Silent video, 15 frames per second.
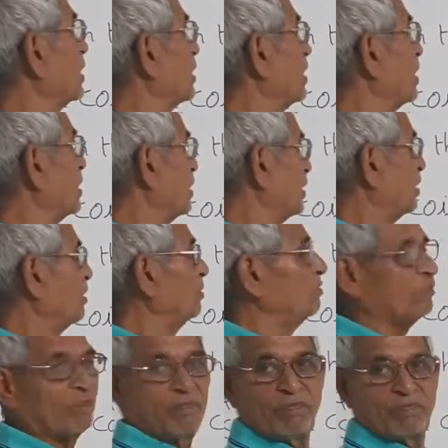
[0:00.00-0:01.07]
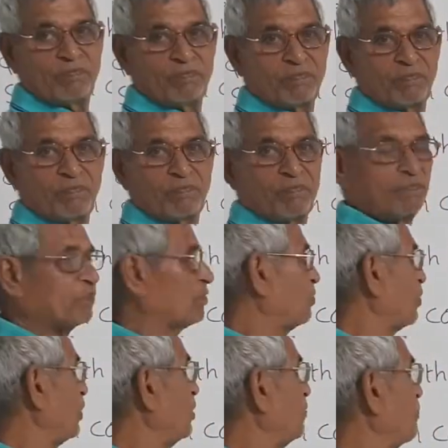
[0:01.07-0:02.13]
the current in the
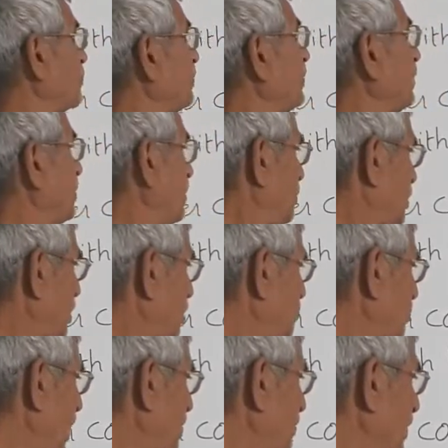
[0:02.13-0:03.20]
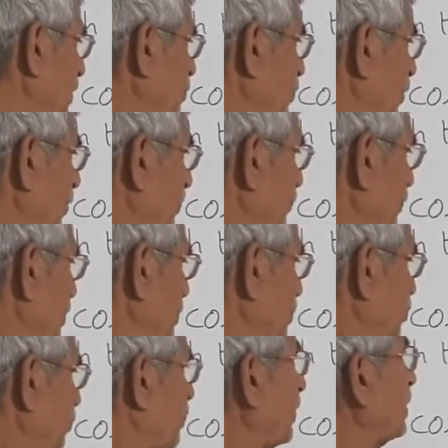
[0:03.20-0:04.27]
coil P, that is primary coil.
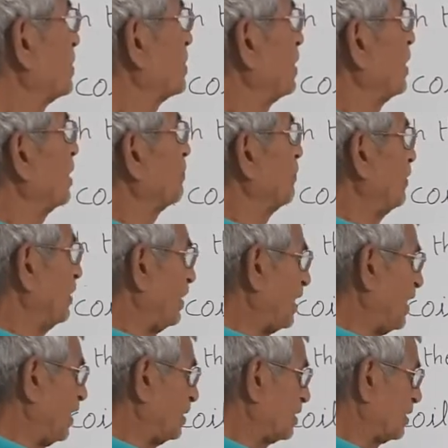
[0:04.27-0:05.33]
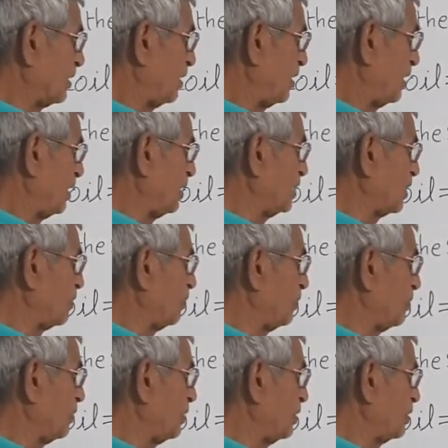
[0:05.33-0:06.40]
So flux linked with the S is equal
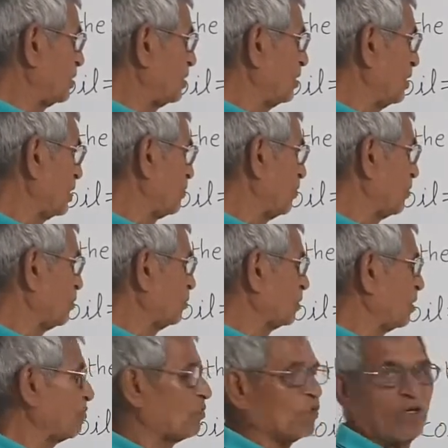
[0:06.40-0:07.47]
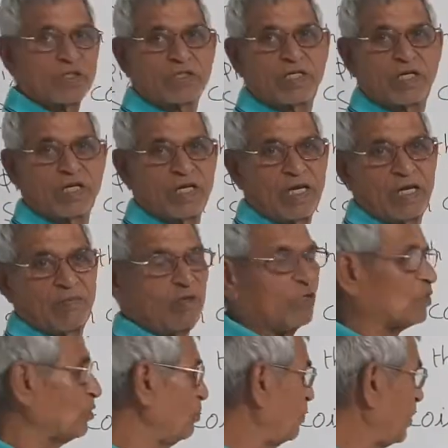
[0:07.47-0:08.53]
to some constant M
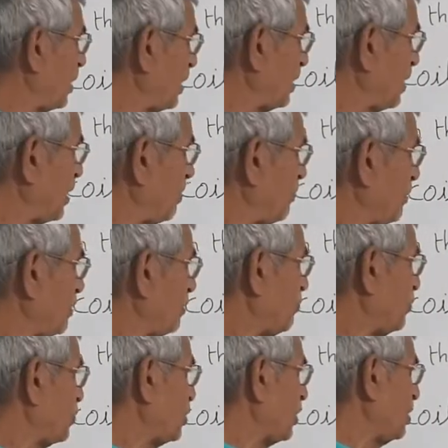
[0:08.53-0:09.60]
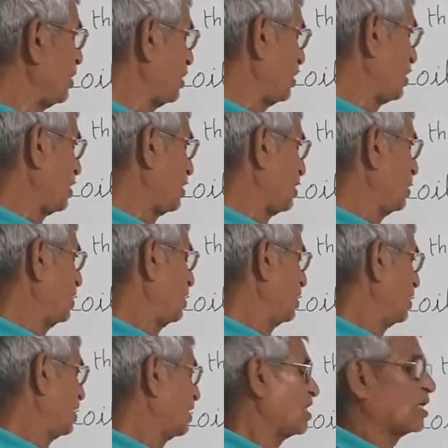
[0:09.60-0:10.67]
into I. M is the mutual
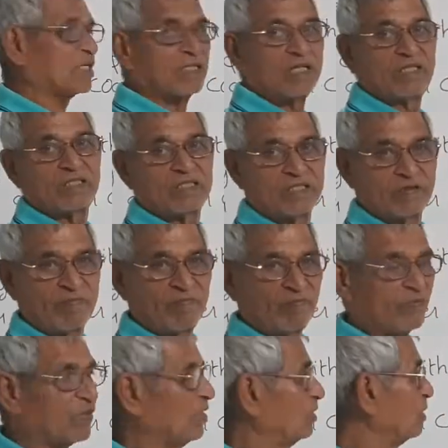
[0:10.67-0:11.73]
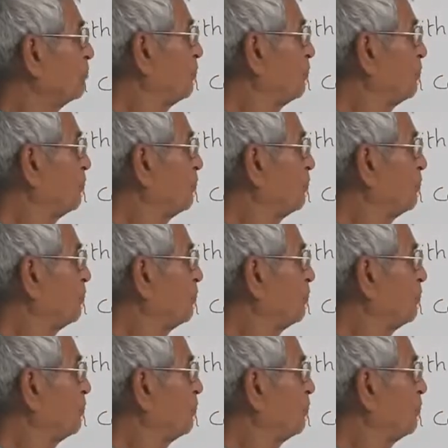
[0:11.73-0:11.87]
inductance. The